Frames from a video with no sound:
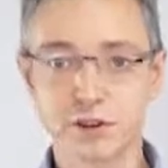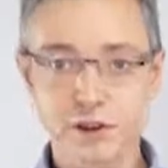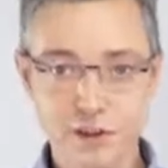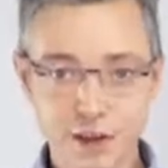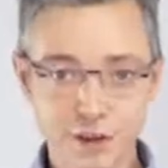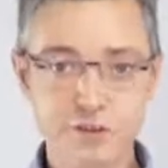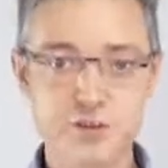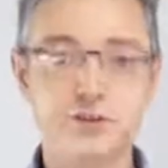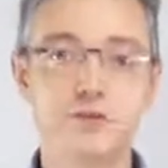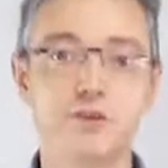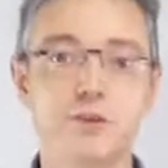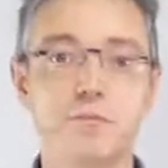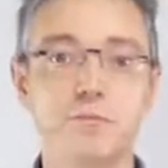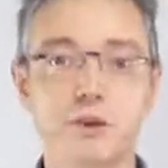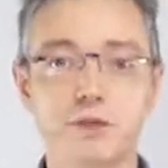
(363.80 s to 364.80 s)

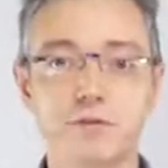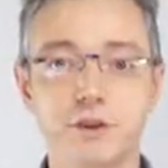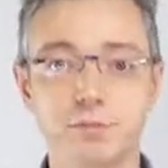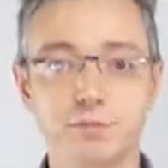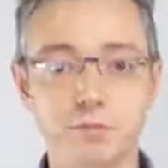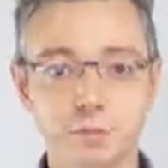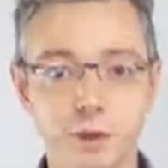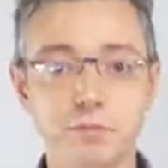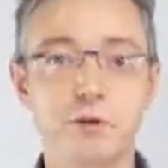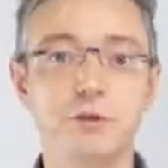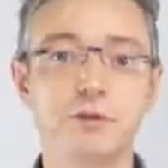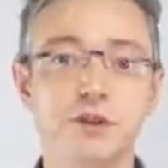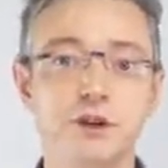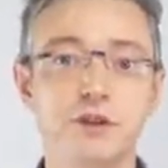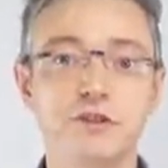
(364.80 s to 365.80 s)
relationship between
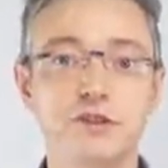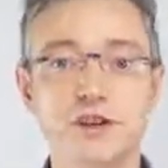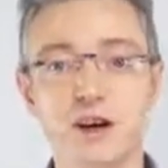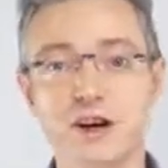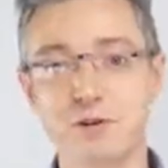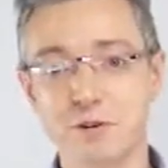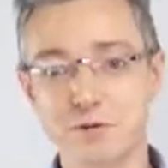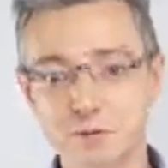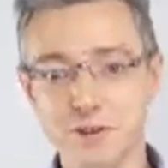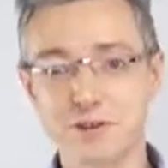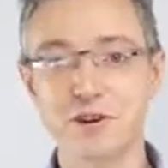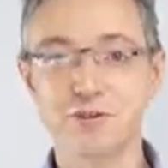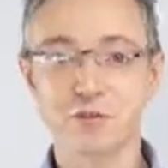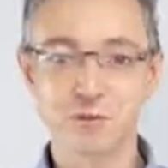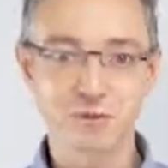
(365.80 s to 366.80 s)
people is
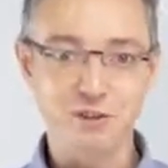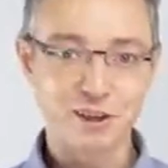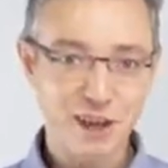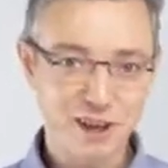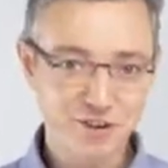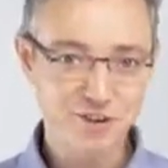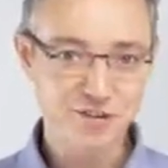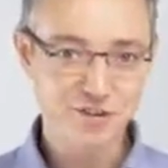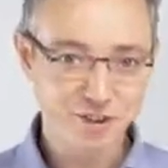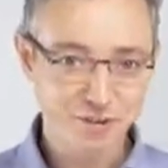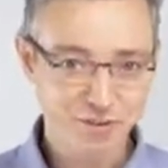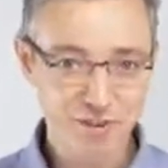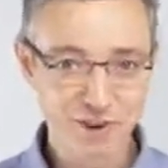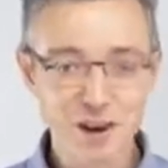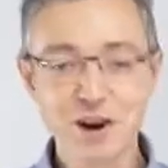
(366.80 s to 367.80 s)
coefficient of
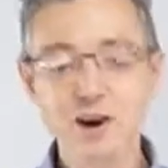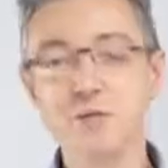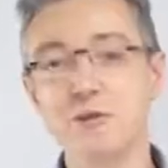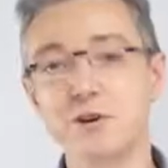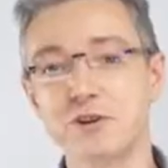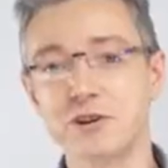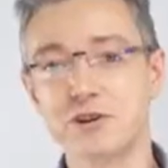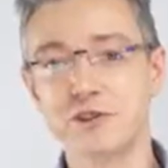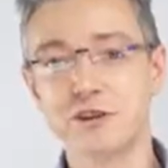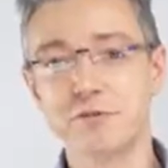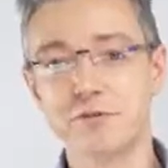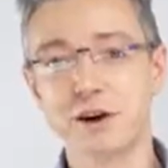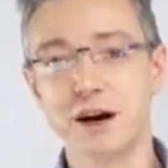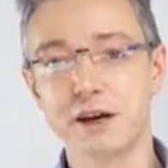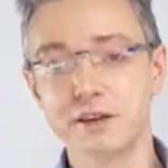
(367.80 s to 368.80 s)
relationship, which is
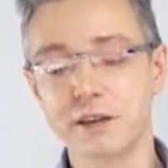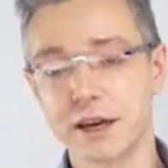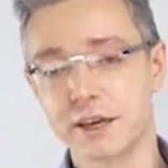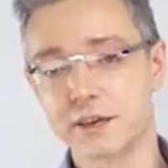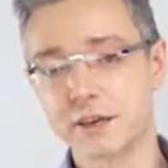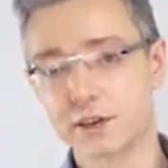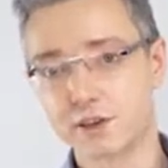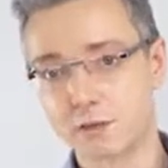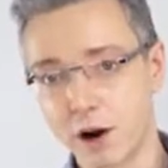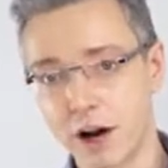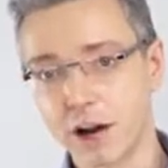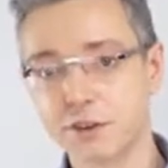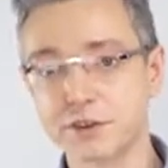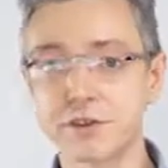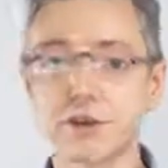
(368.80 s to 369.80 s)
defined as
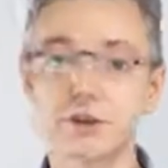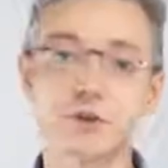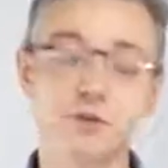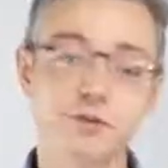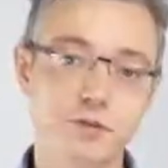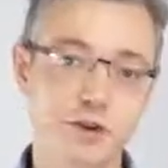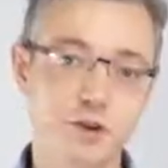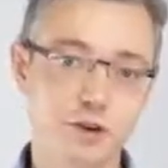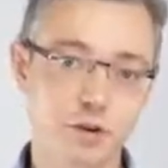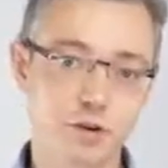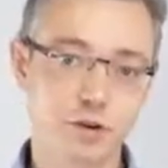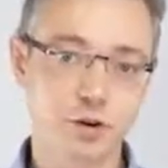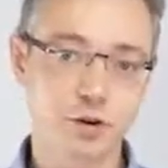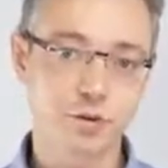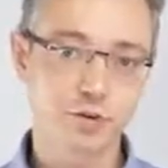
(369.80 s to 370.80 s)
twice the
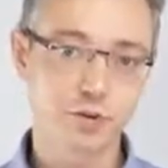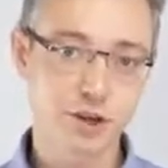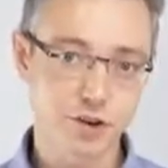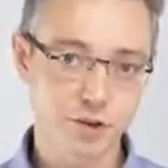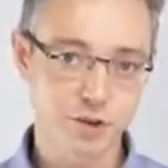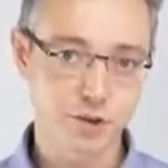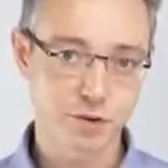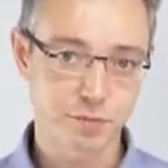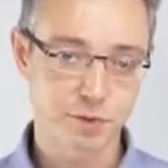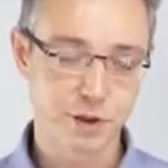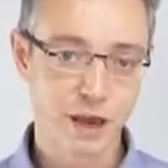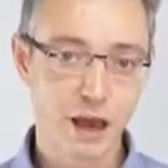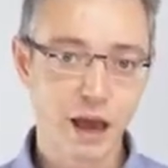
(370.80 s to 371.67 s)
coefficient of kinship.